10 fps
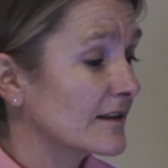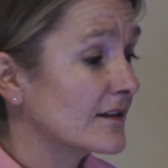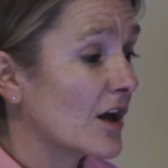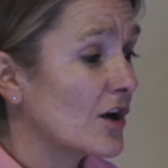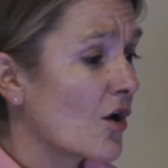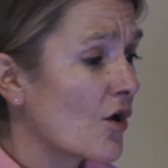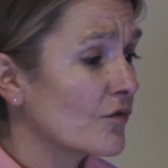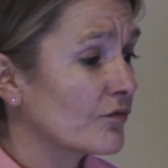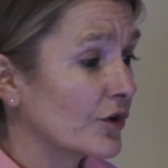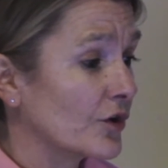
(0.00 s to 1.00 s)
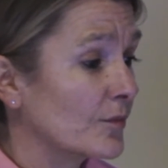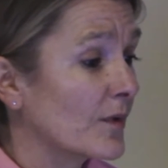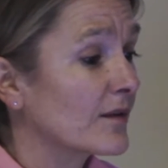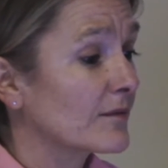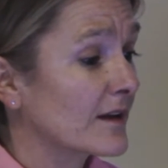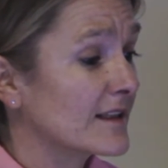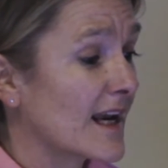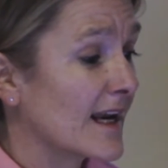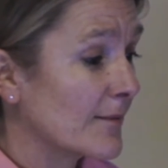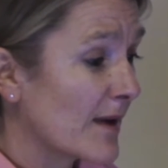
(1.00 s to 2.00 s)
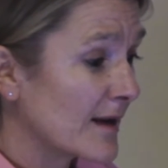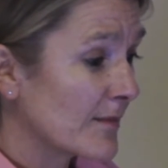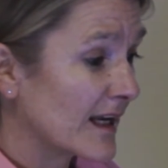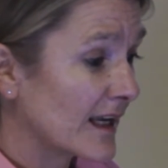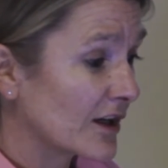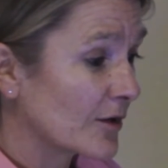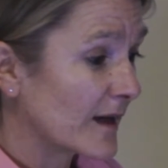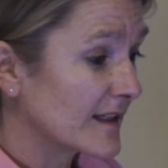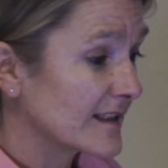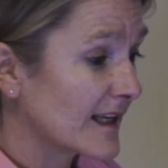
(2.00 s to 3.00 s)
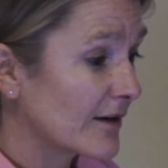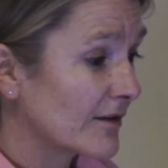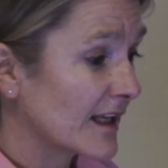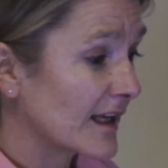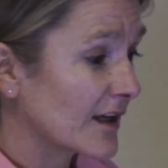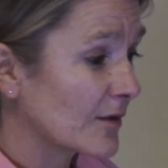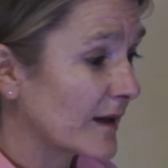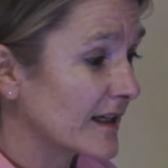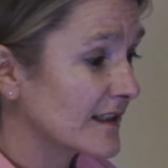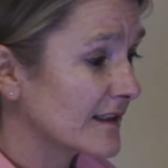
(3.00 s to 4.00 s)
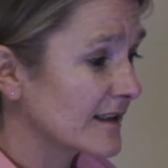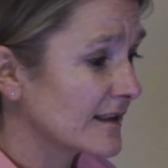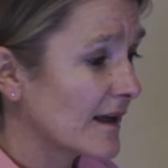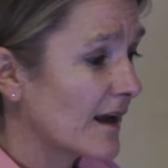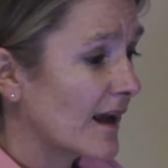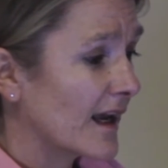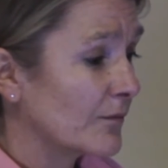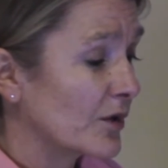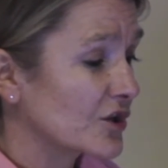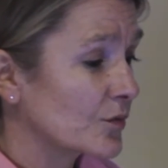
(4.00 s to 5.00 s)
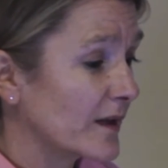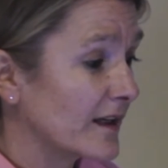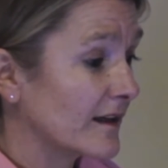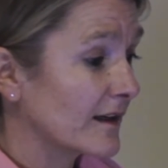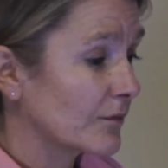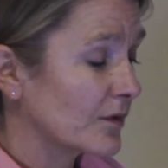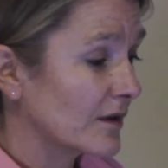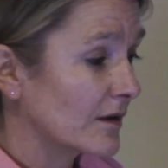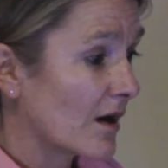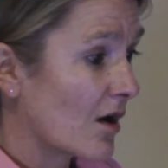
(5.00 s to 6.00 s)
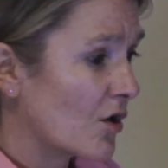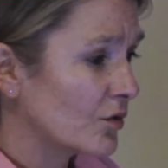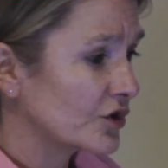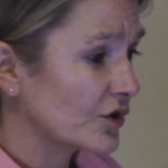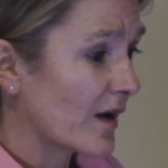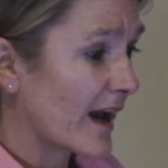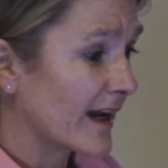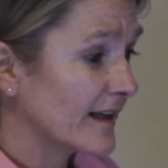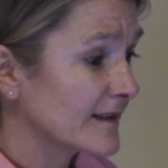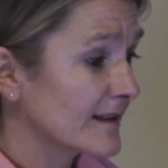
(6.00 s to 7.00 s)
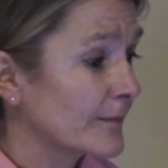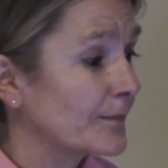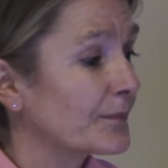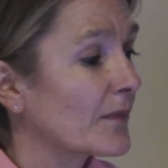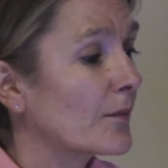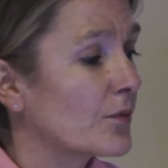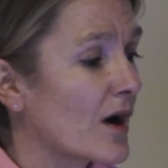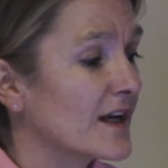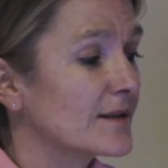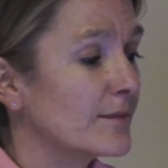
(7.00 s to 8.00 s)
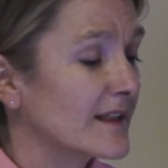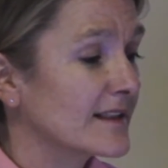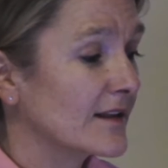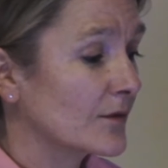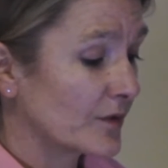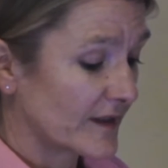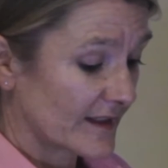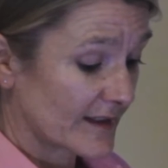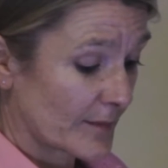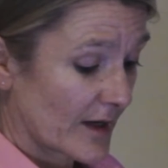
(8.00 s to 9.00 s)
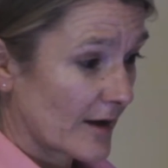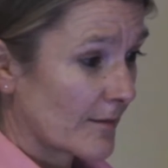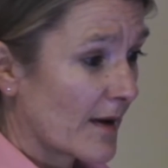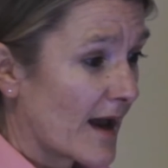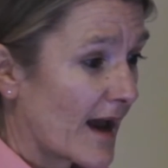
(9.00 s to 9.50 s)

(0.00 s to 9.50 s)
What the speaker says: a long room containing many, many incubators. Here are the incubators in which we will hold your eggs prior to mixing them with the sperm.